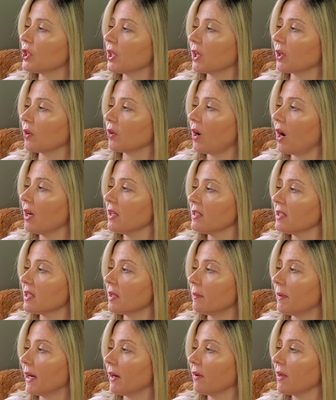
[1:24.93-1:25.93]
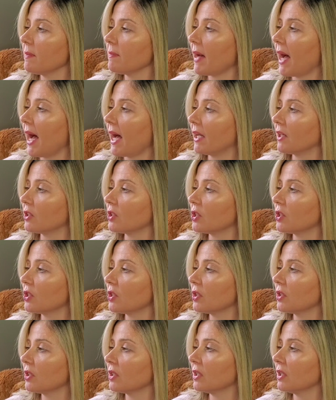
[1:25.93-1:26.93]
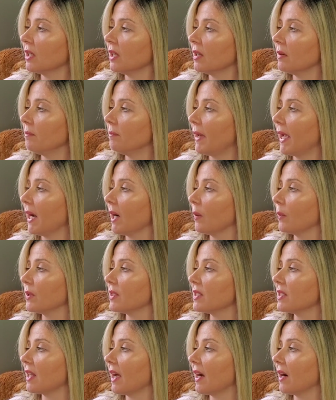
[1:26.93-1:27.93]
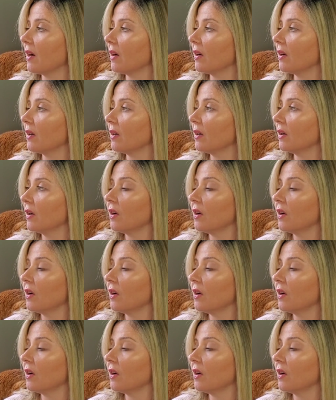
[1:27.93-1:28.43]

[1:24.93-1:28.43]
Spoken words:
and across the berry patch. Bear was there.